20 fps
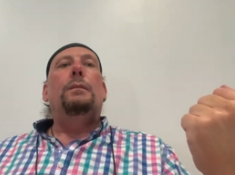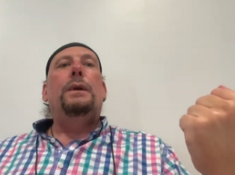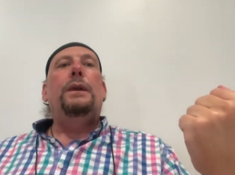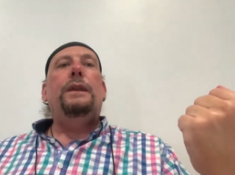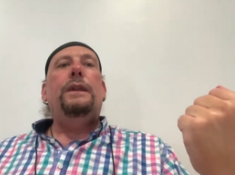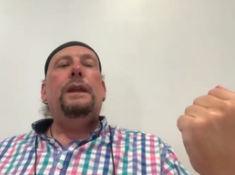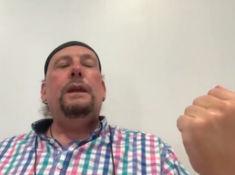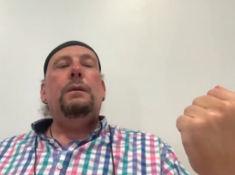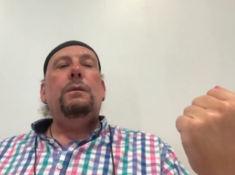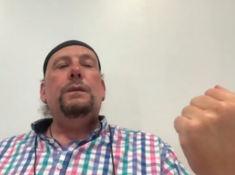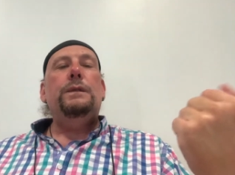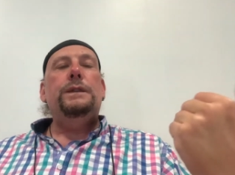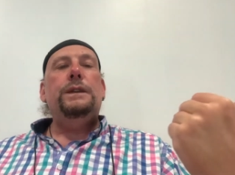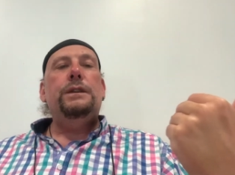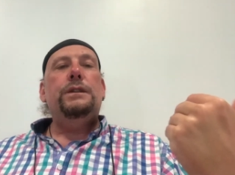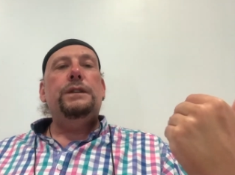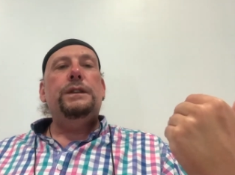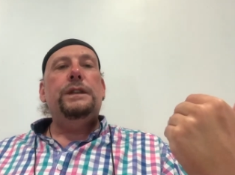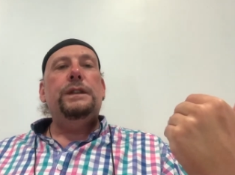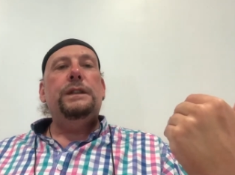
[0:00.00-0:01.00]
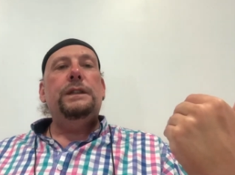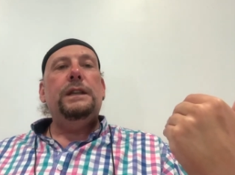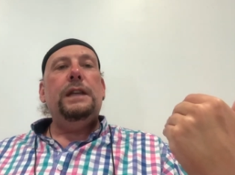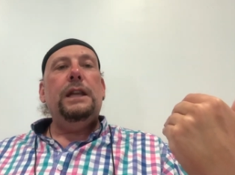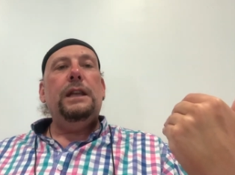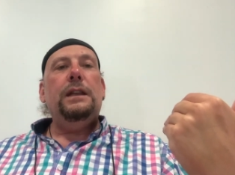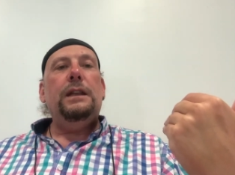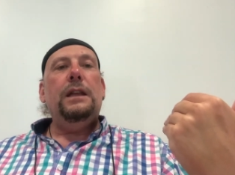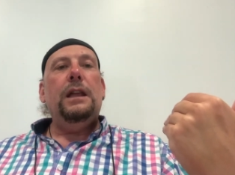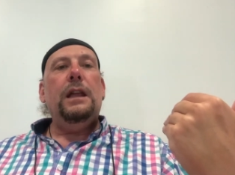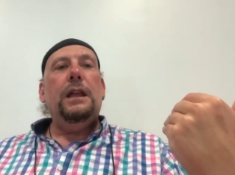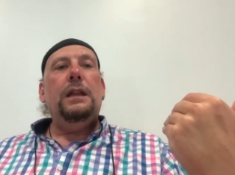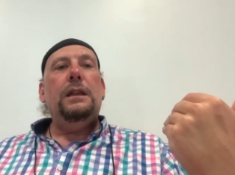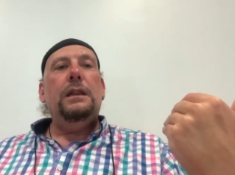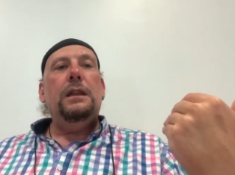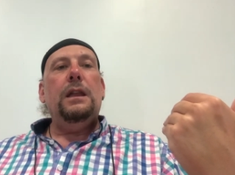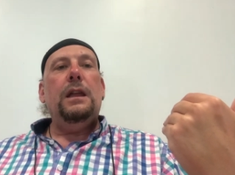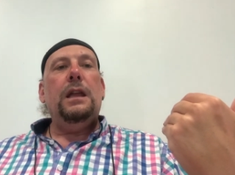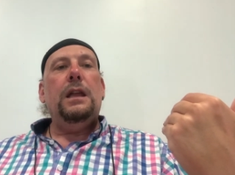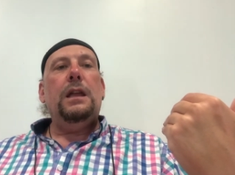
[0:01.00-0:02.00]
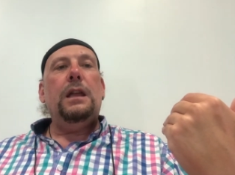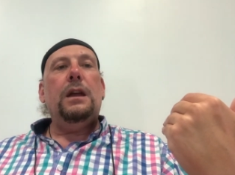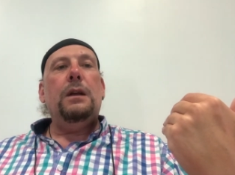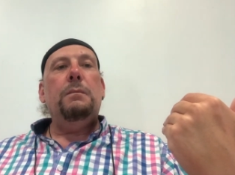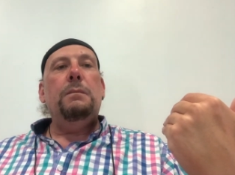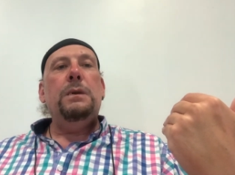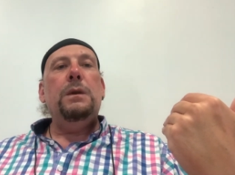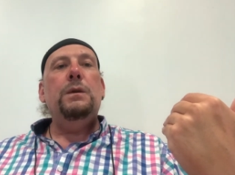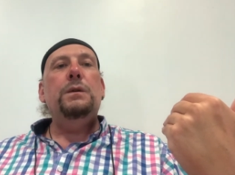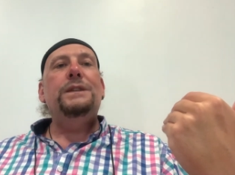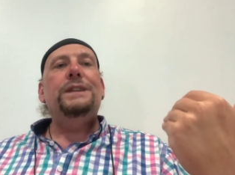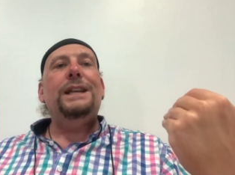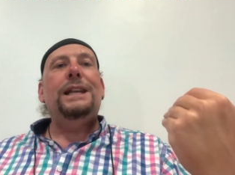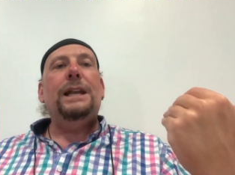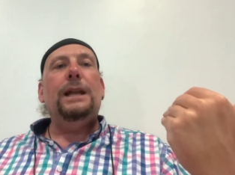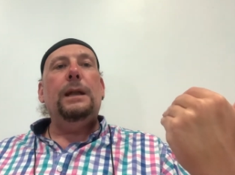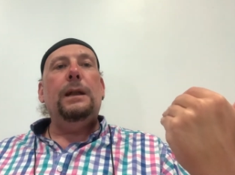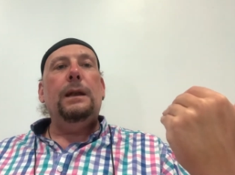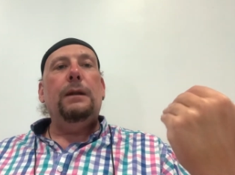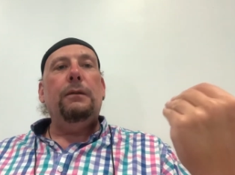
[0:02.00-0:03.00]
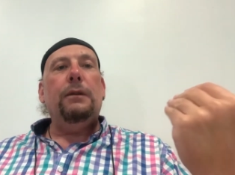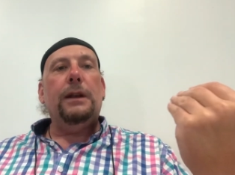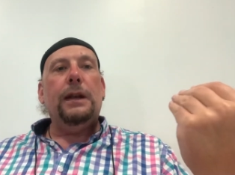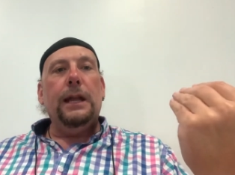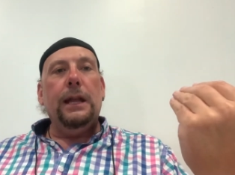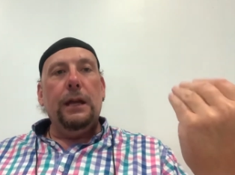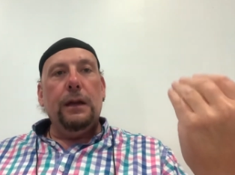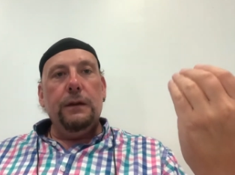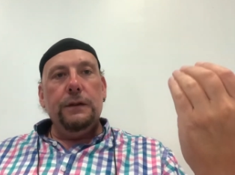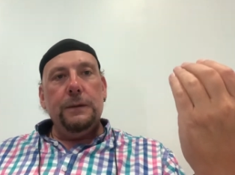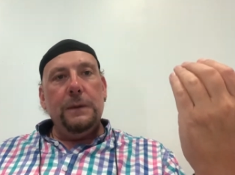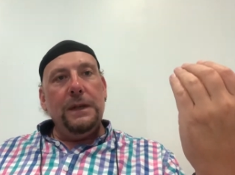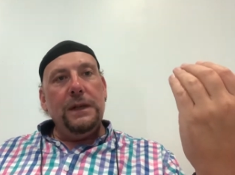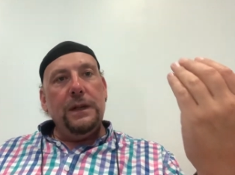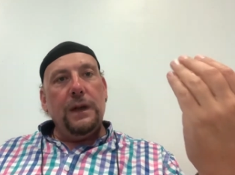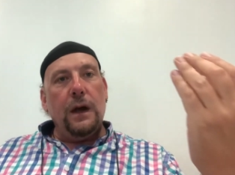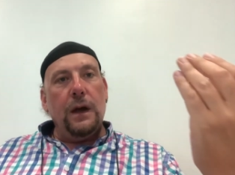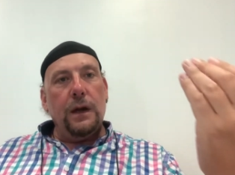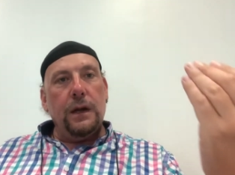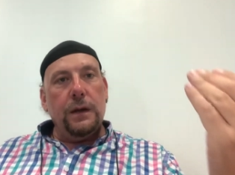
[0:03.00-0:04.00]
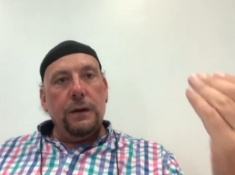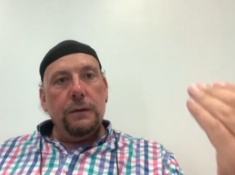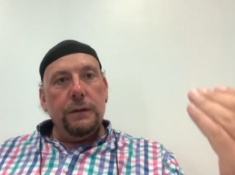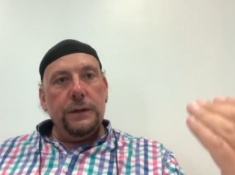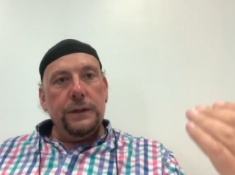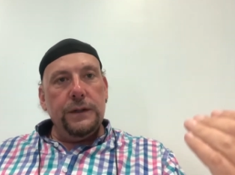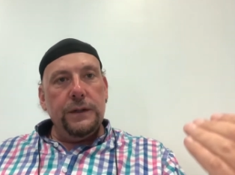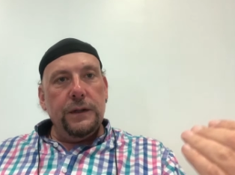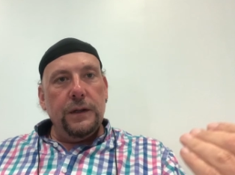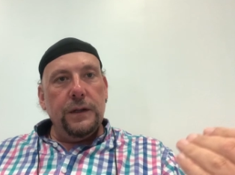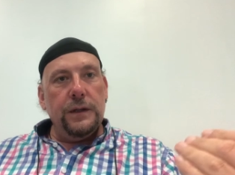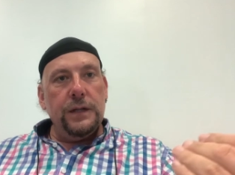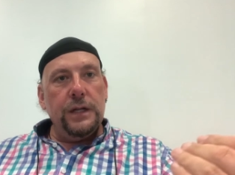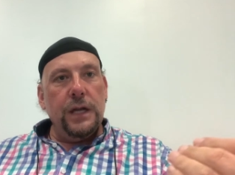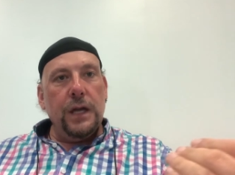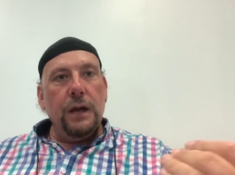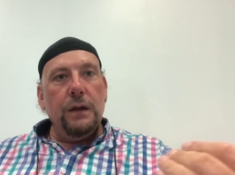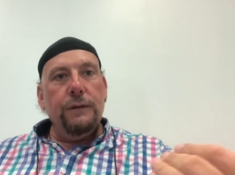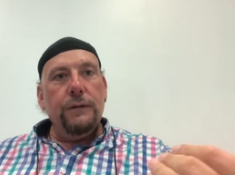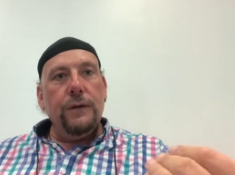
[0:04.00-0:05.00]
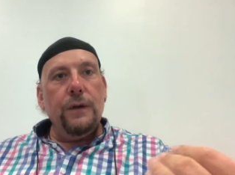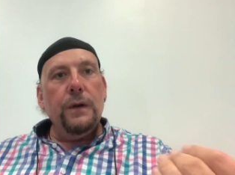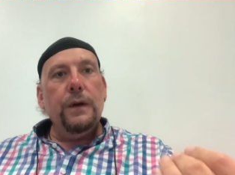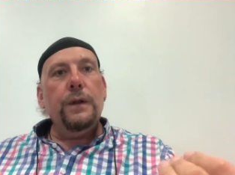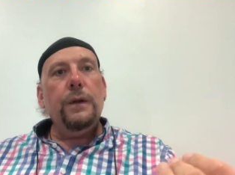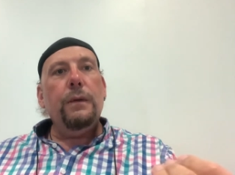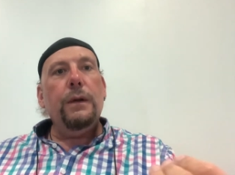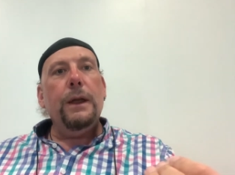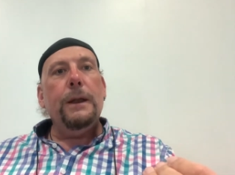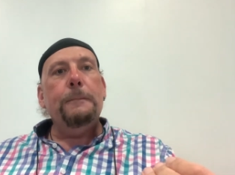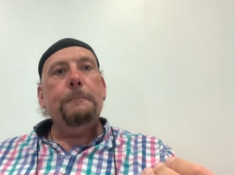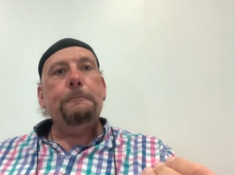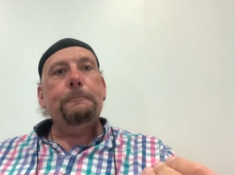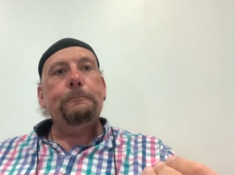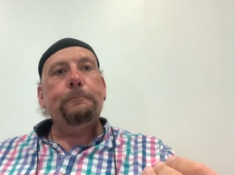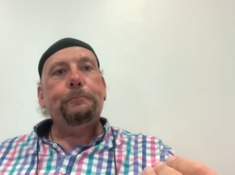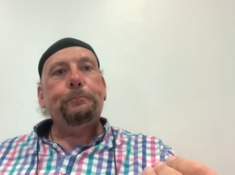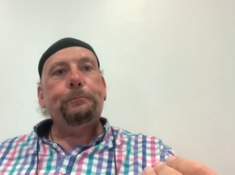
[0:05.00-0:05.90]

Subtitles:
But I think what's interesting is it go musically and lyrically, it goes a bit darker as you go further in.